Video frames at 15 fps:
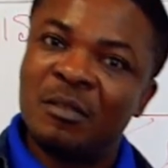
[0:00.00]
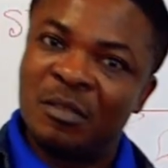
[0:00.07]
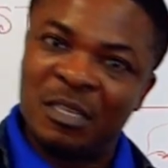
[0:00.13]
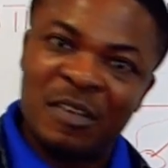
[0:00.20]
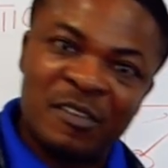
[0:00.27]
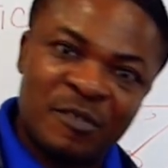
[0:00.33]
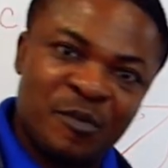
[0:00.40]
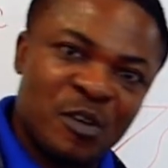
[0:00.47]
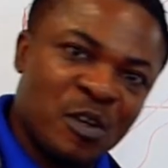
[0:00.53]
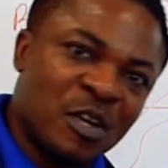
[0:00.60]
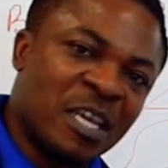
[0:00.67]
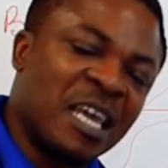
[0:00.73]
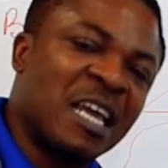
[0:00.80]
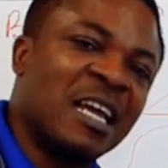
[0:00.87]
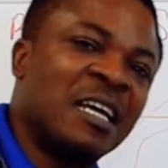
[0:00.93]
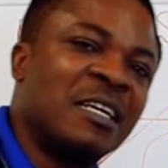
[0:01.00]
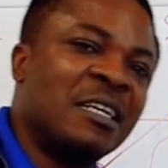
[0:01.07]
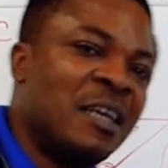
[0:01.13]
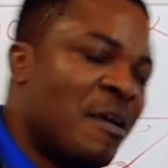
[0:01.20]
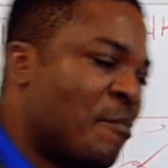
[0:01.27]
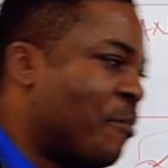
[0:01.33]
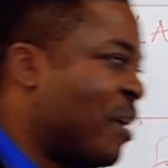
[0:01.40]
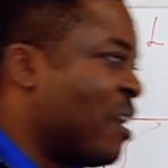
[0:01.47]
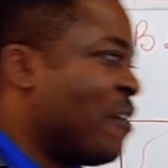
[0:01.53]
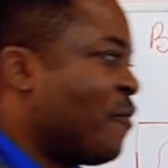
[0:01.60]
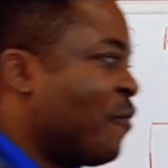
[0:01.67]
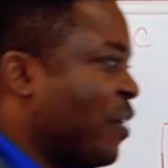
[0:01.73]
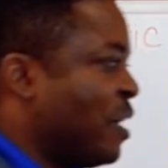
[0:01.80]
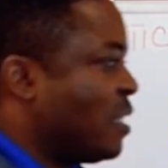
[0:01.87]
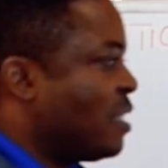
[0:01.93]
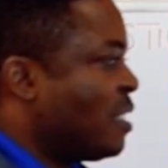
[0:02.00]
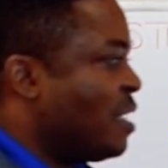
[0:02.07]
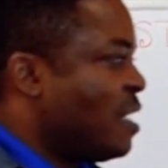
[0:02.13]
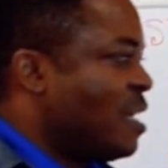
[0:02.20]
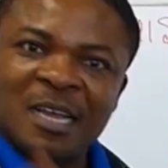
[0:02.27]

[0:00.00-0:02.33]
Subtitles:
this video can benefit.